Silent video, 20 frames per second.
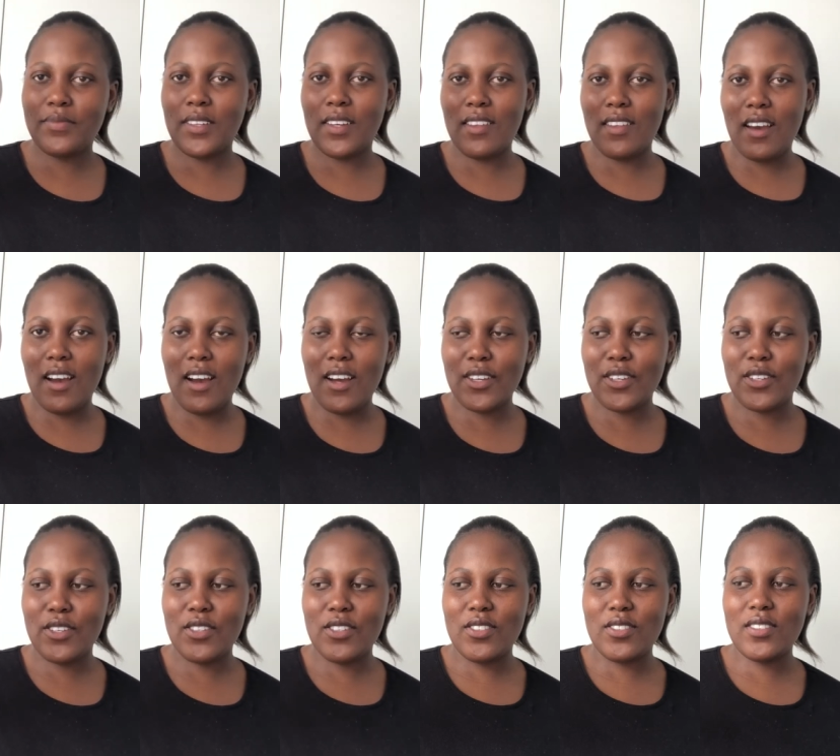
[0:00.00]
they are
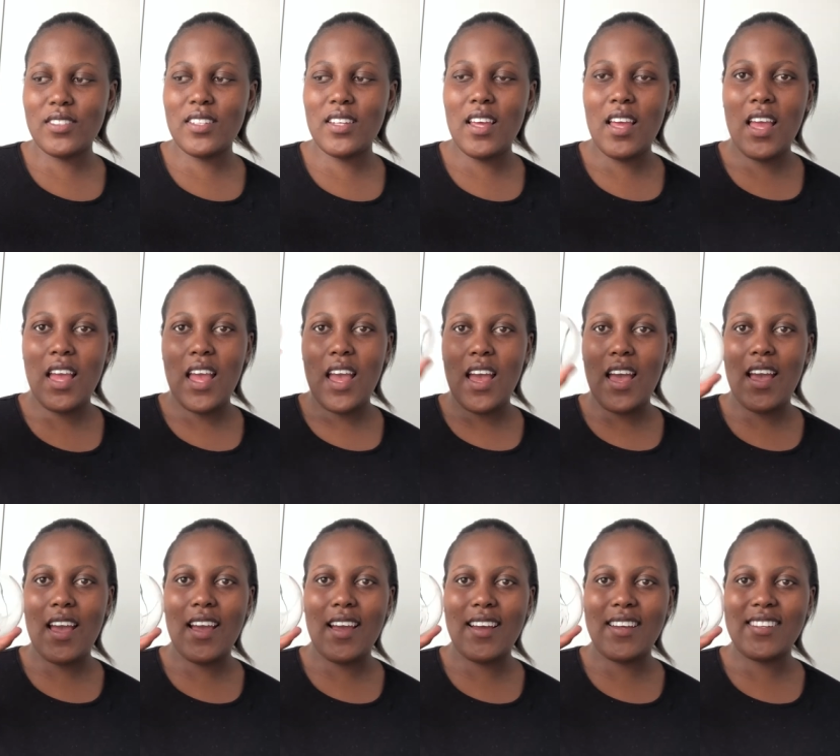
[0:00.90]
cute
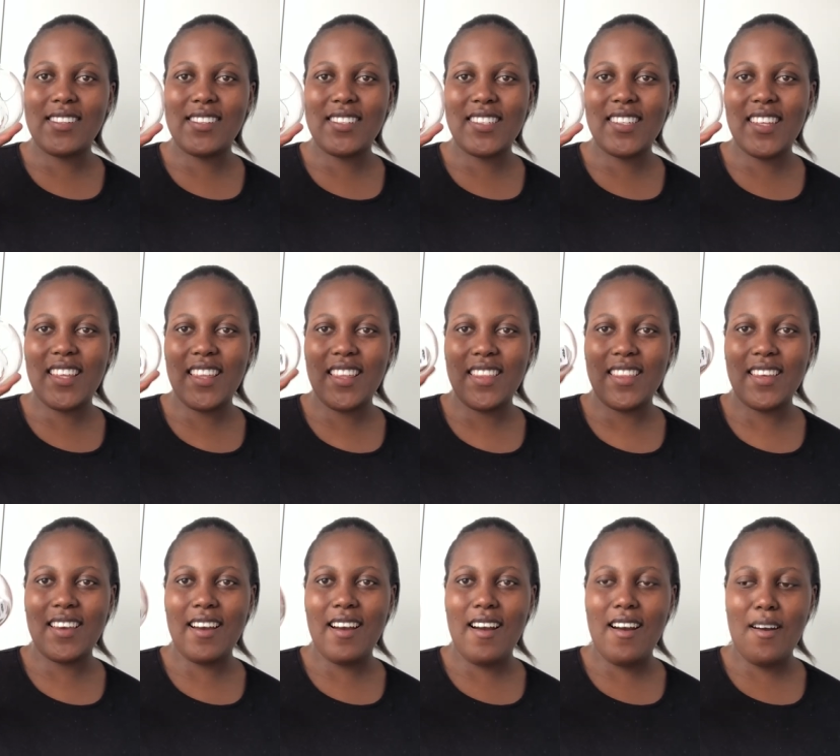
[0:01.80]
and they
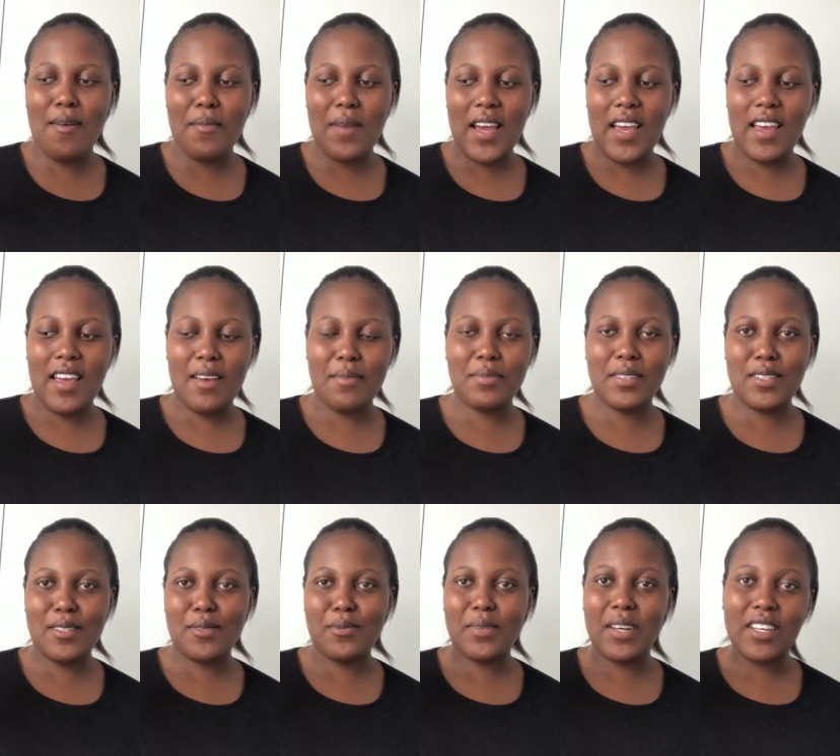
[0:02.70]
are my
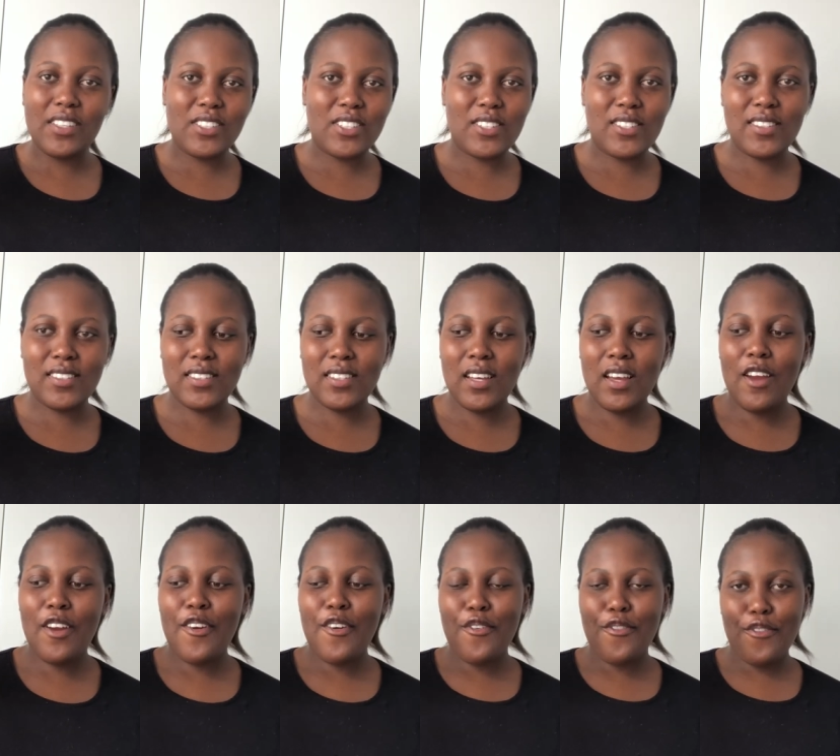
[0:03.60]
happiest patches
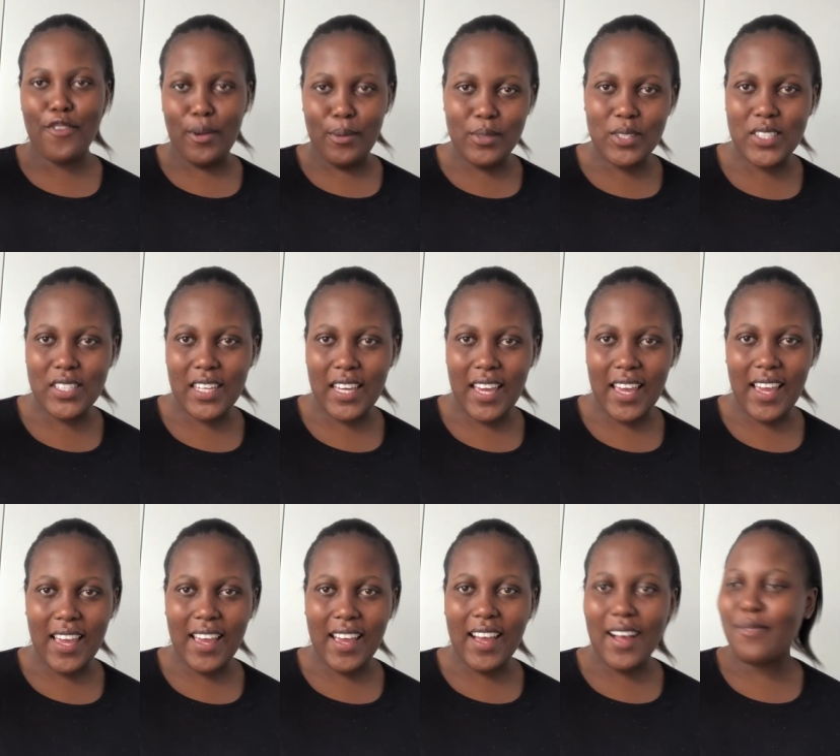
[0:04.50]
from
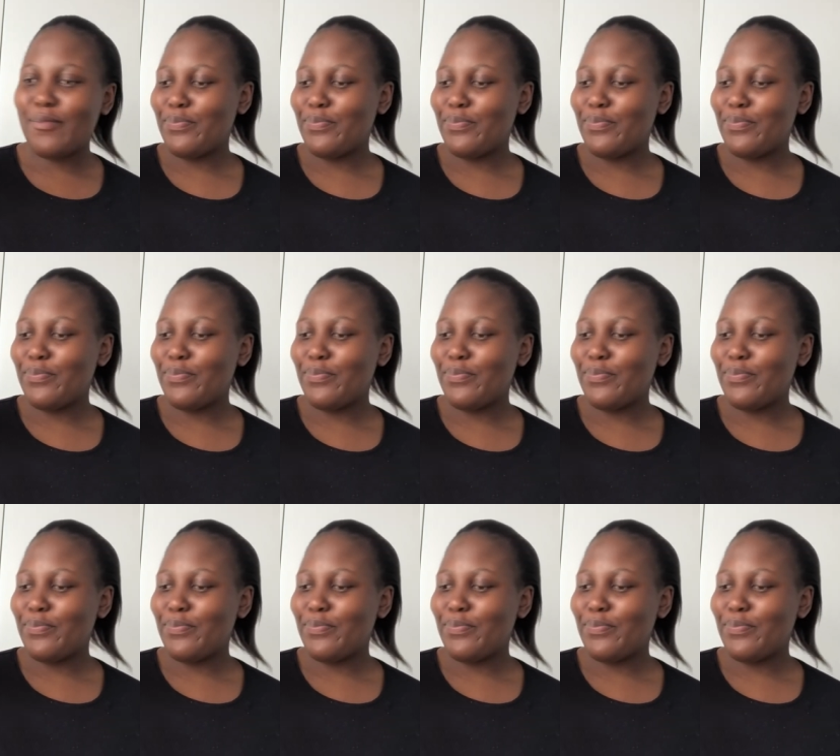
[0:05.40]
today